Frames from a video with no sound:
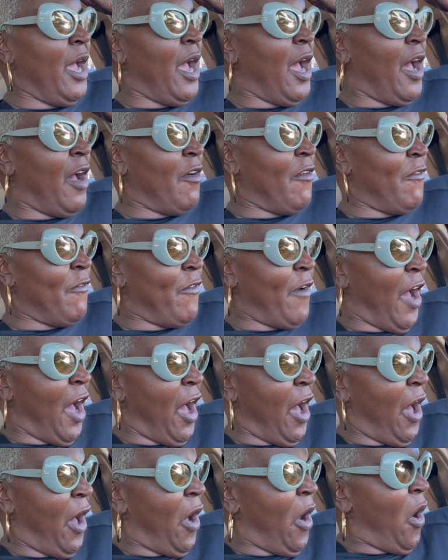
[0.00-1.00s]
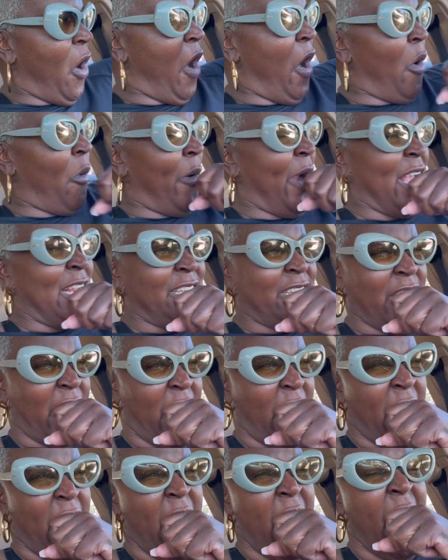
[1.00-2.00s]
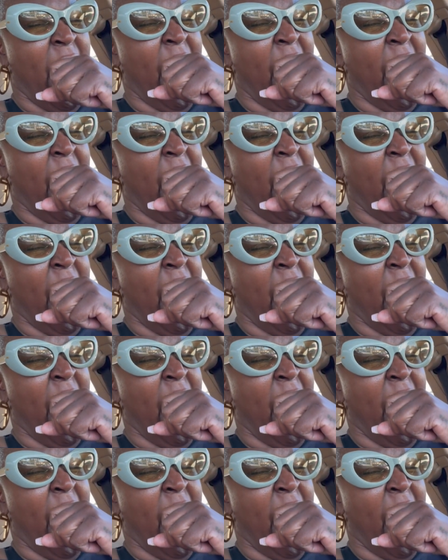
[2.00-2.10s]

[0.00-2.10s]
a fall or winter